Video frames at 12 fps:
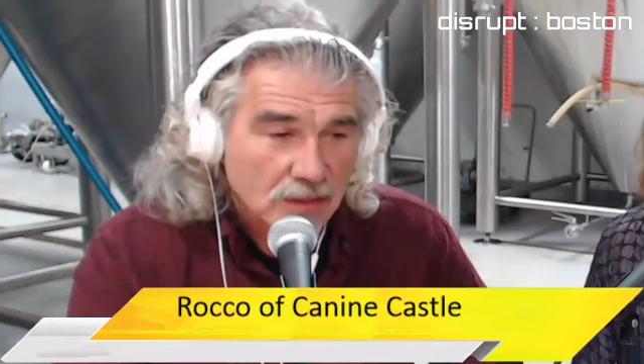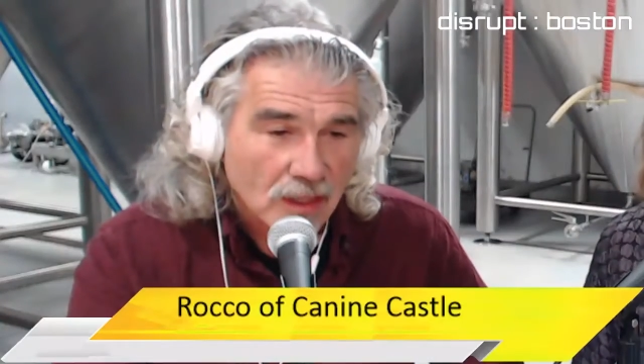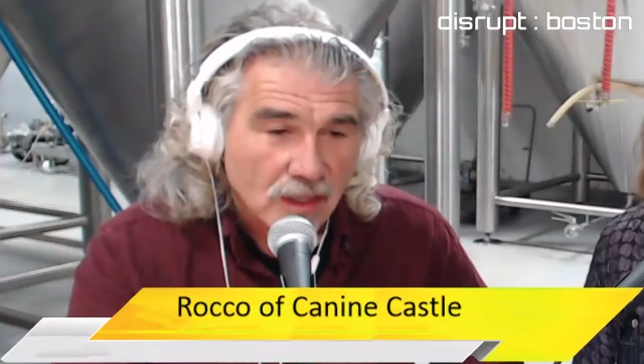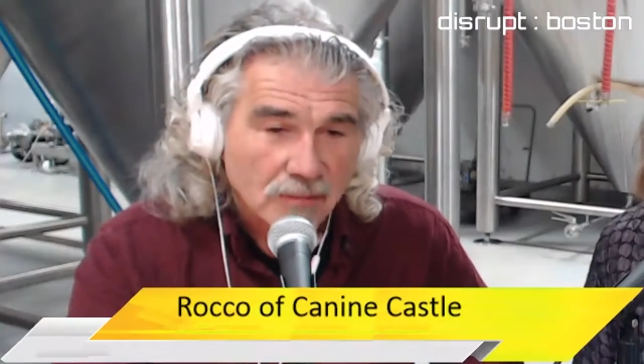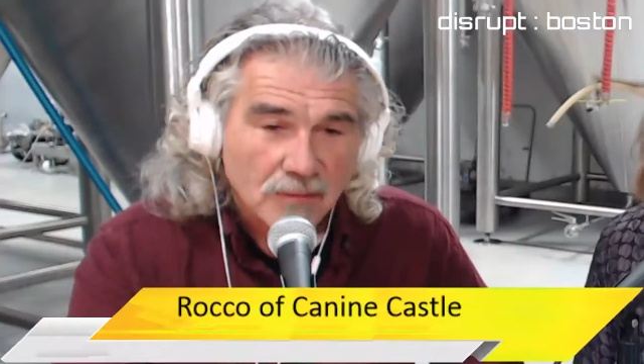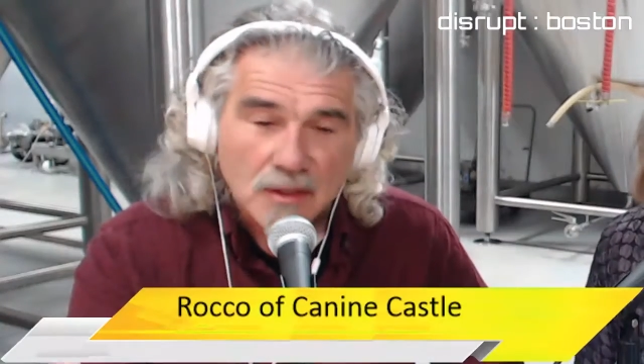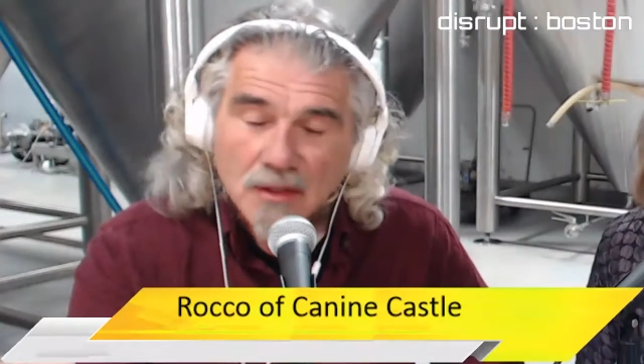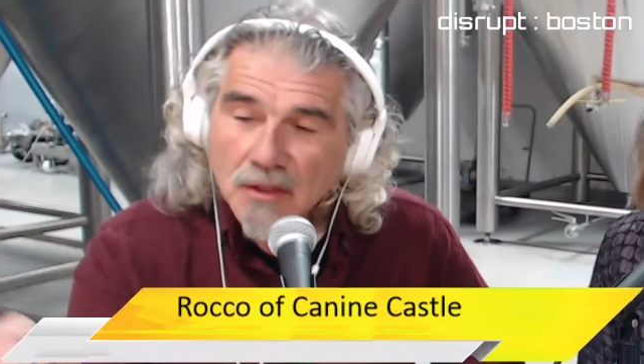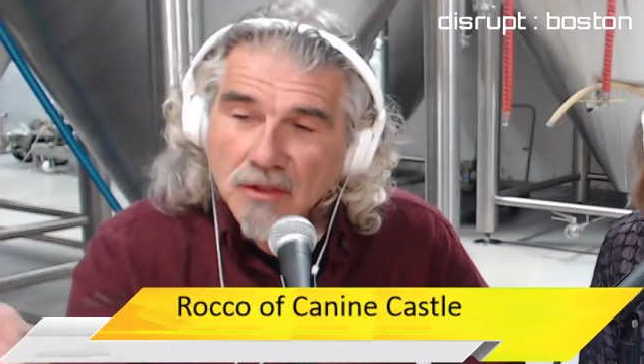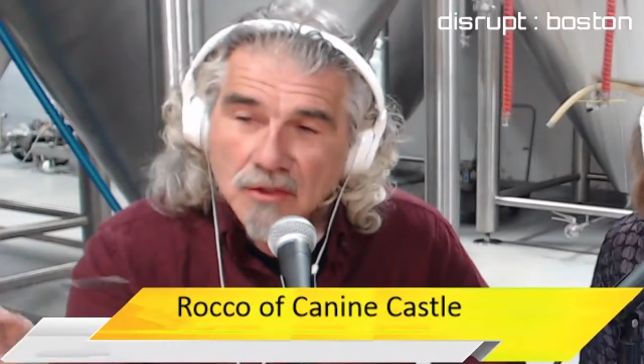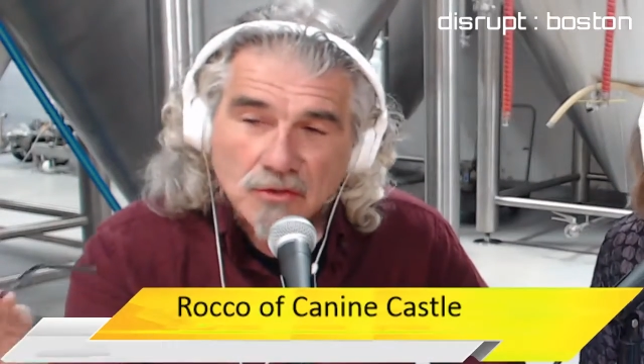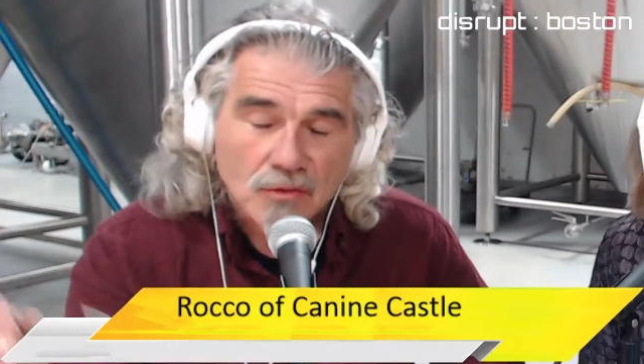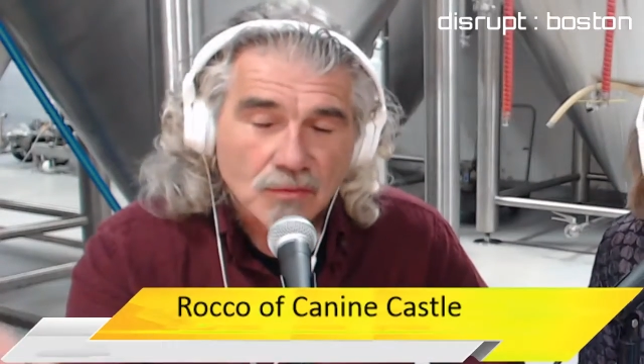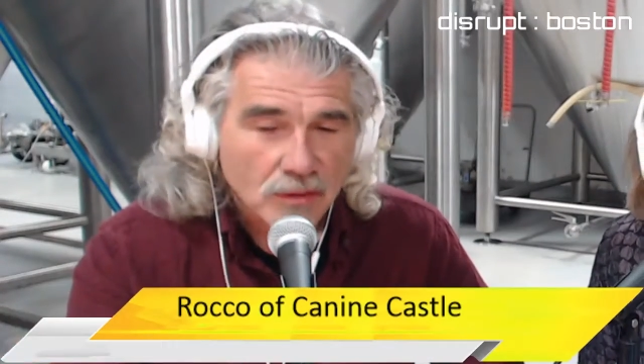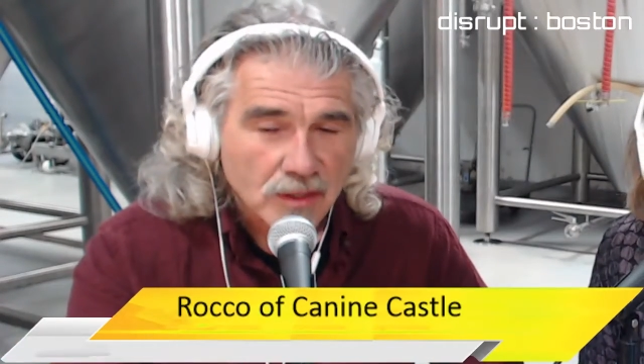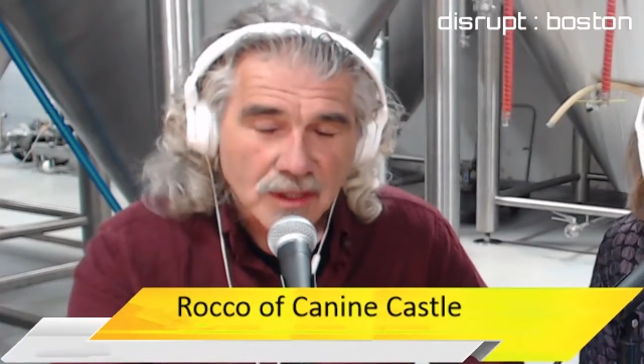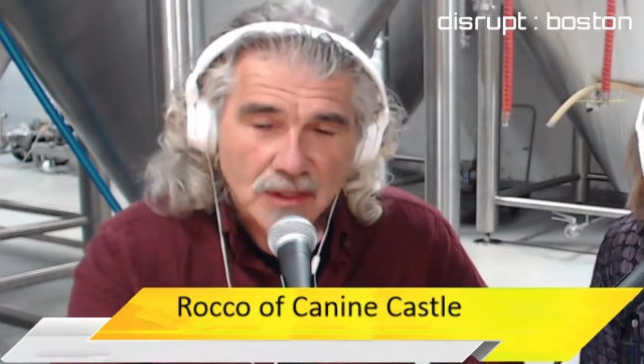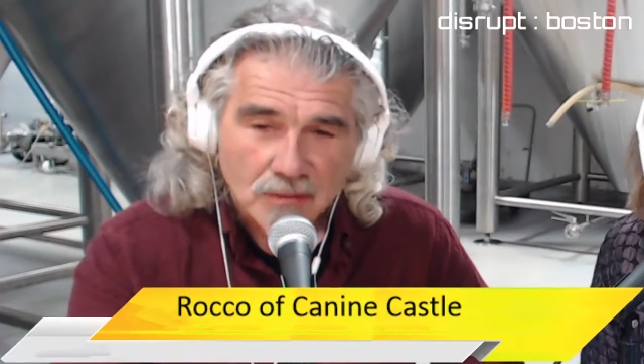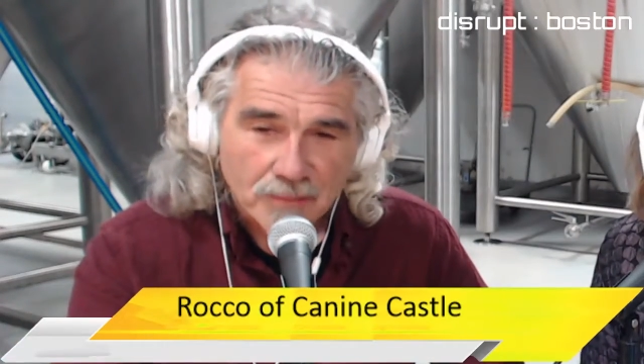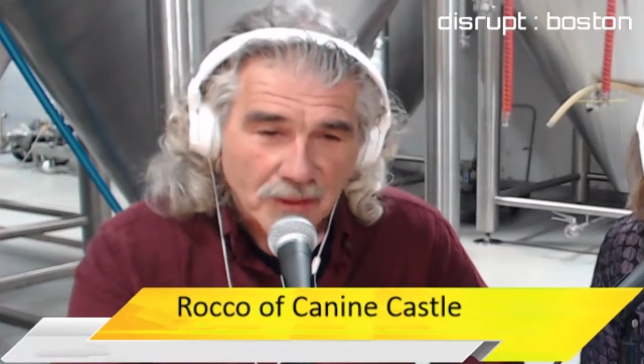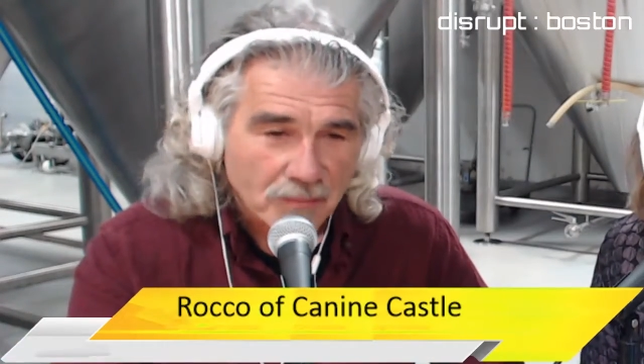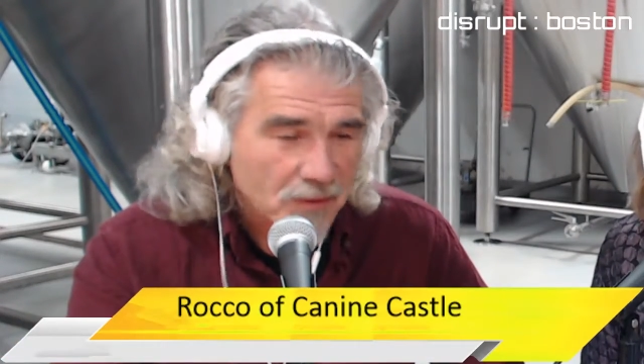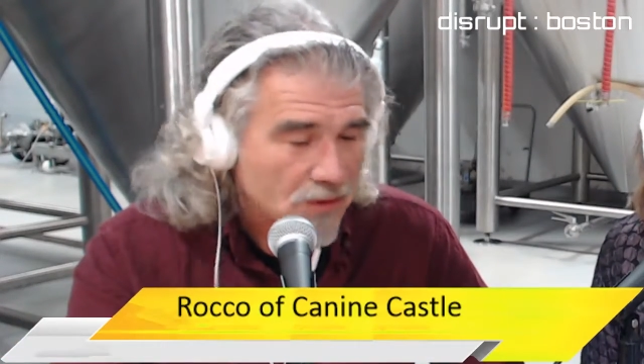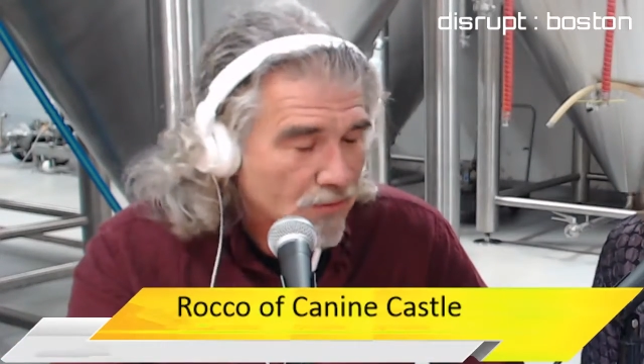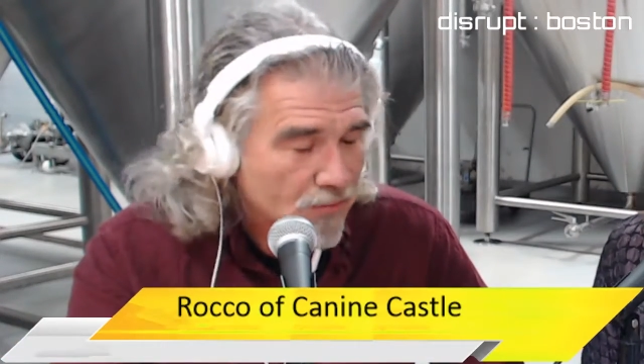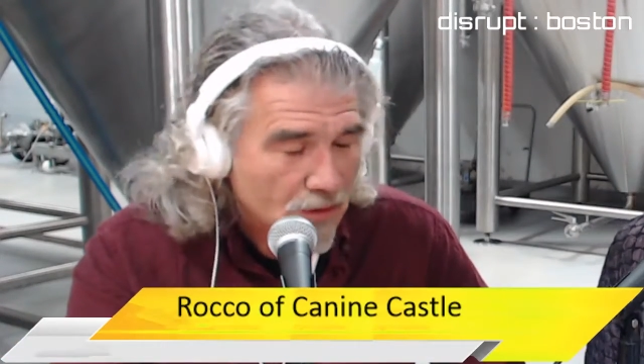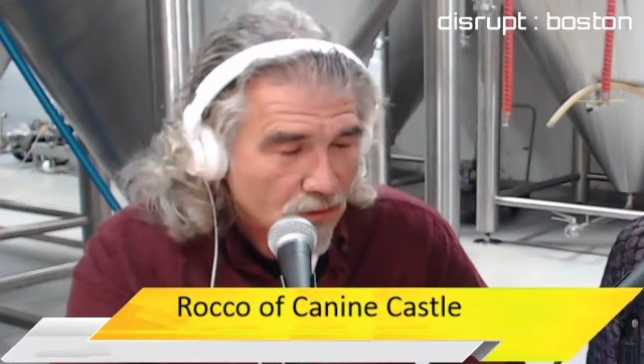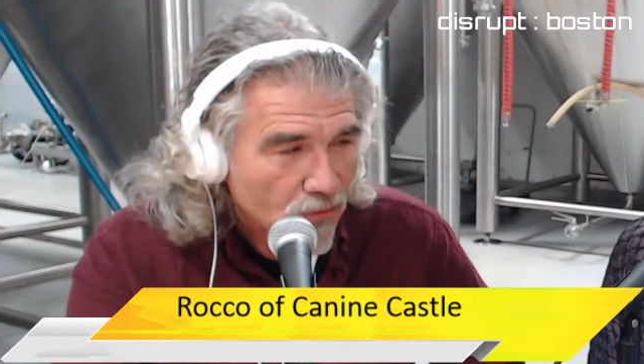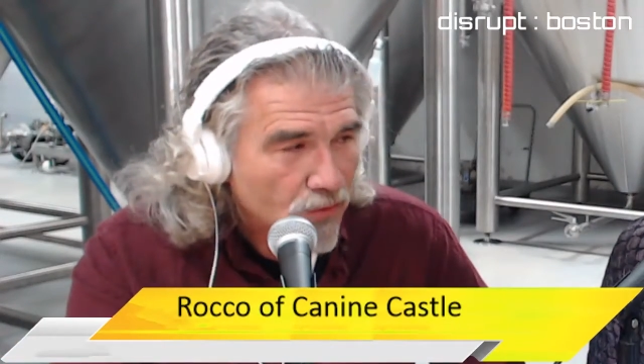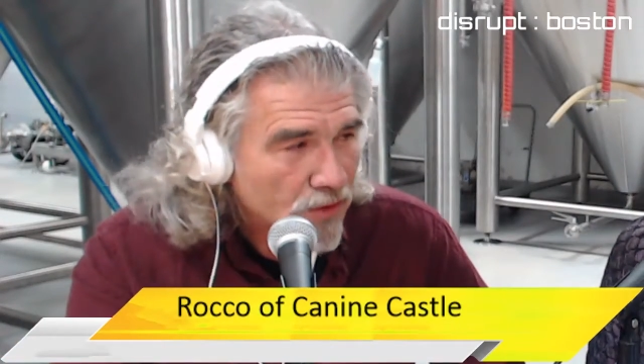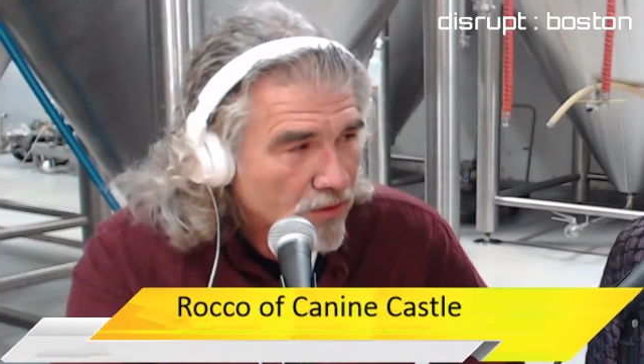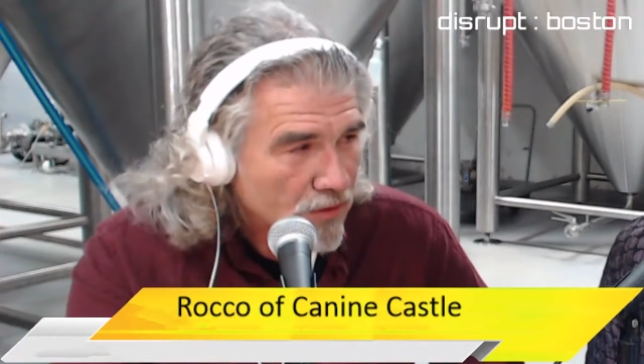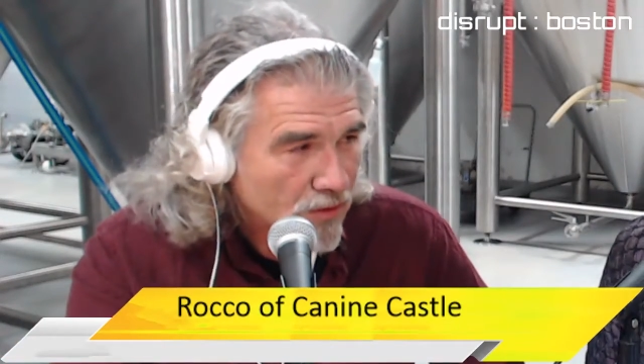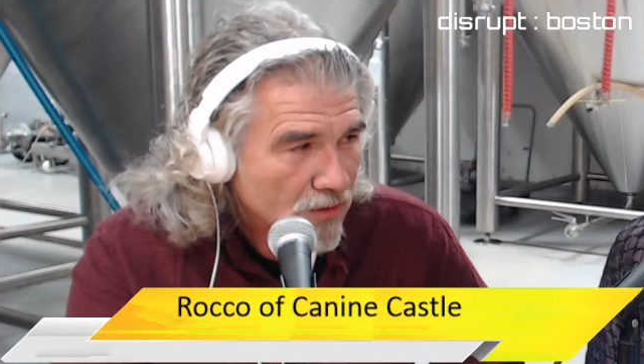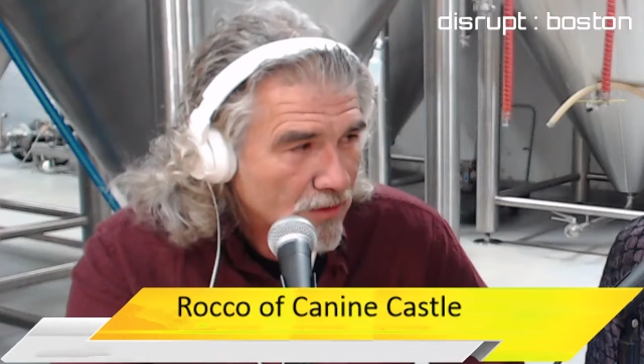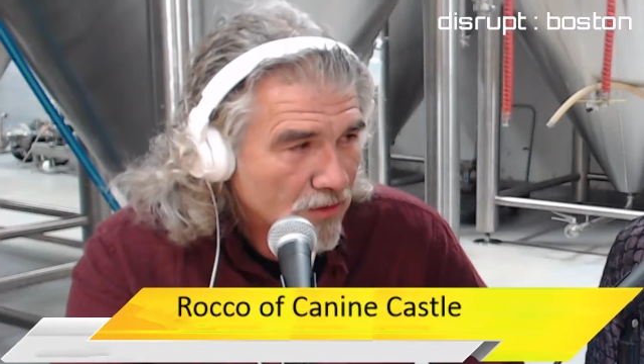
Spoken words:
in that time. You don't want to get a puppy in the middle of winter